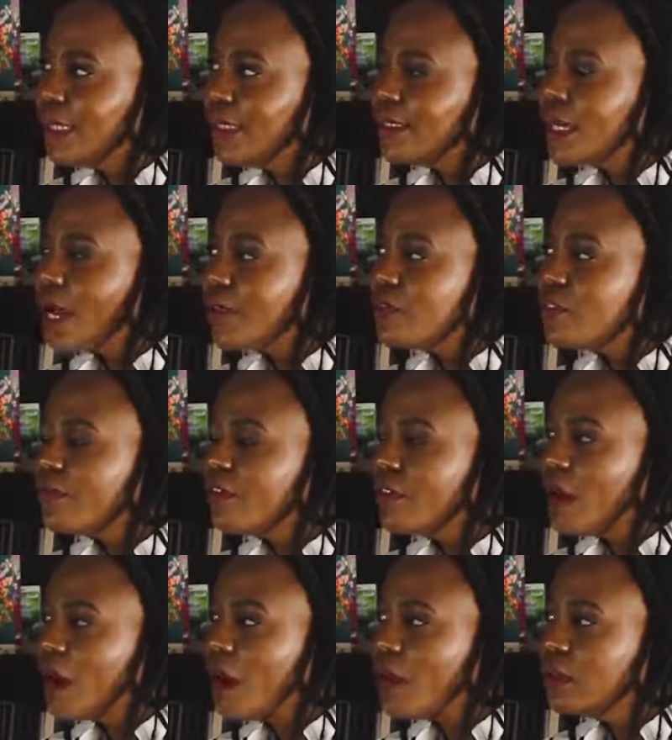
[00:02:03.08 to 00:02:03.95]
the types
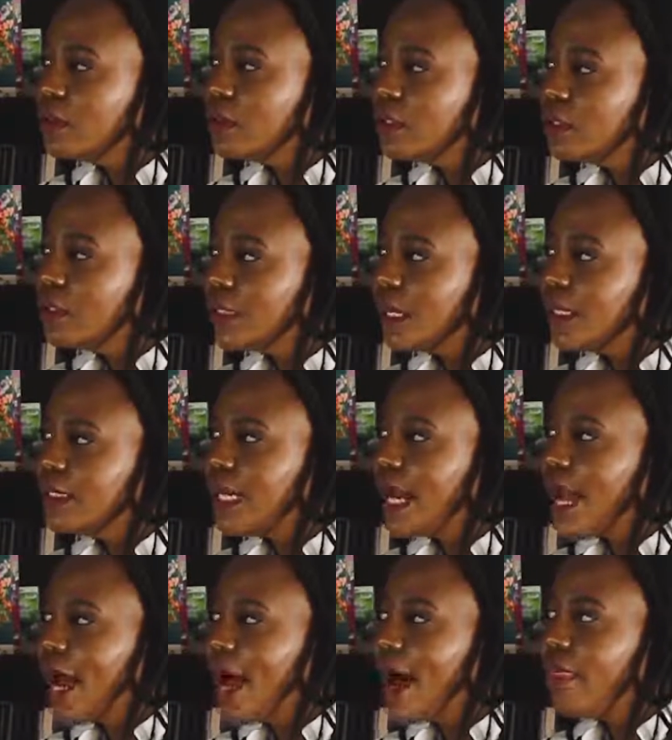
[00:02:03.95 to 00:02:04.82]
of accounting that
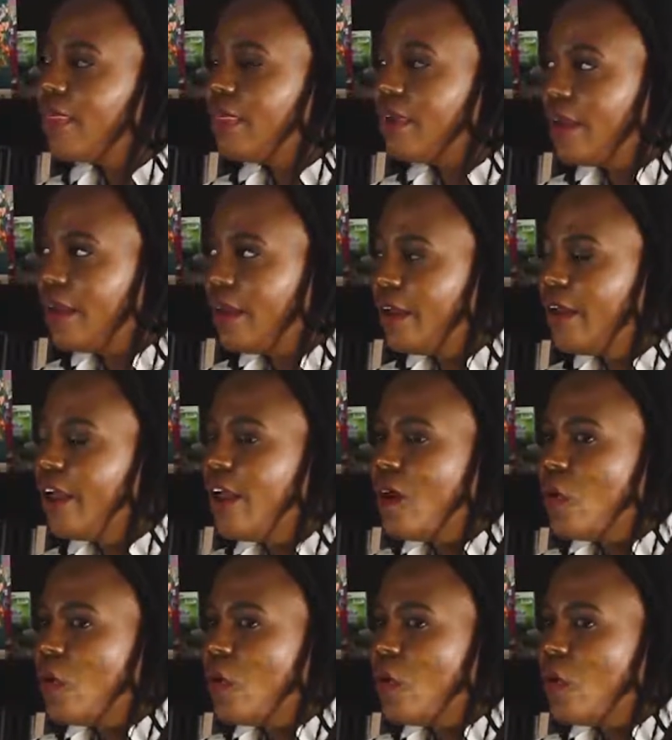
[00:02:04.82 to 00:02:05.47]
are there